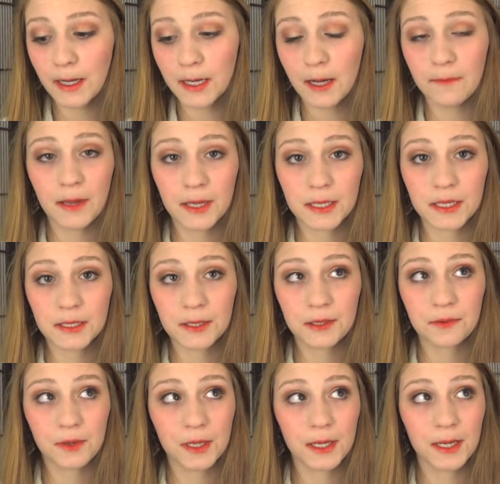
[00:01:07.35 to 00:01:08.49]
I got back into
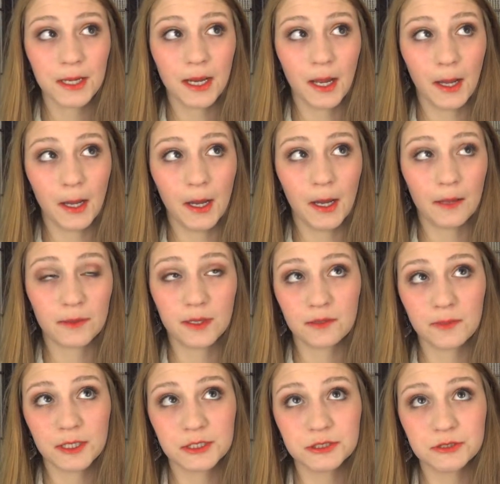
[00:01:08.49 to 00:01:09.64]
it at the end
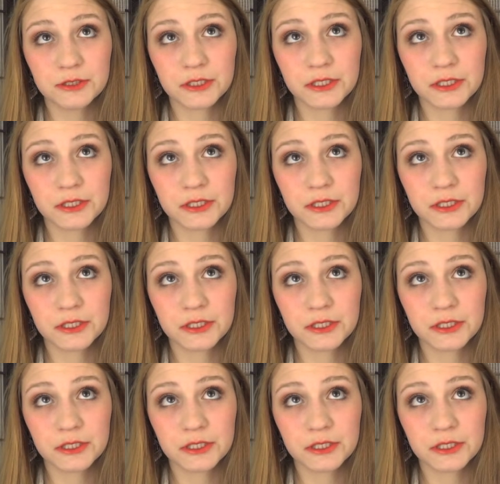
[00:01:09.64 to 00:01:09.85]
of my junior